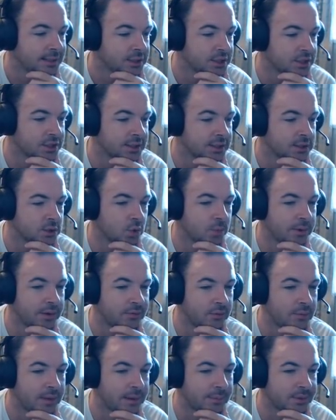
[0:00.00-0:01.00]
just get into a bit
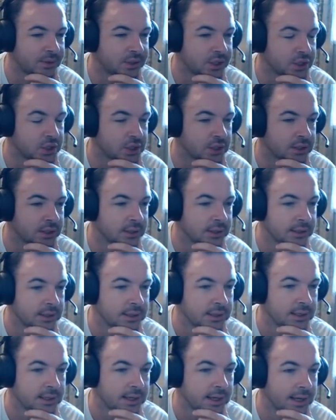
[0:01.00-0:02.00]
of a better position
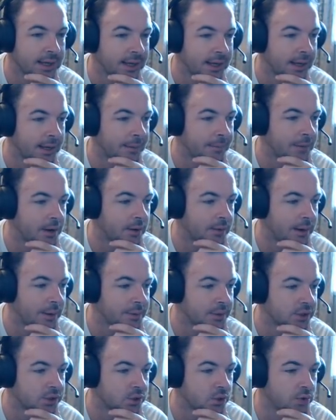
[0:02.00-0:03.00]

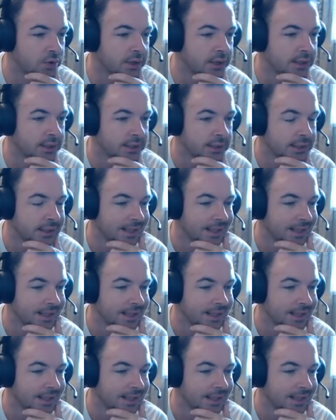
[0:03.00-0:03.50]
around this corner.